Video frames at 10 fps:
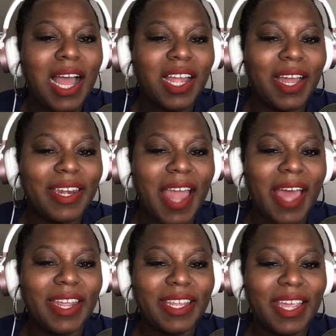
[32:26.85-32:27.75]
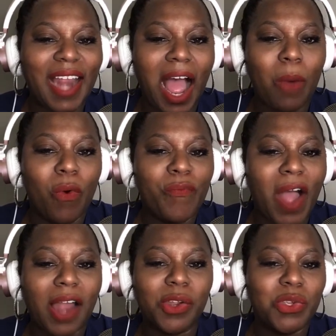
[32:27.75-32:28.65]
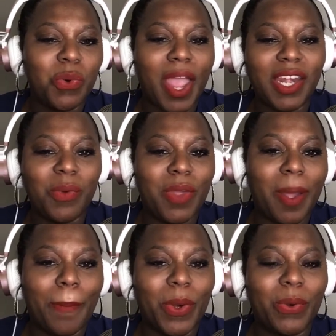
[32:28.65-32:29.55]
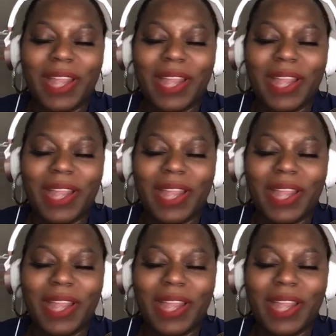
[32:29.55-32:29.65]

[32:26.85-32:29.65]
Connecticut. I will follow you anywhere, boo.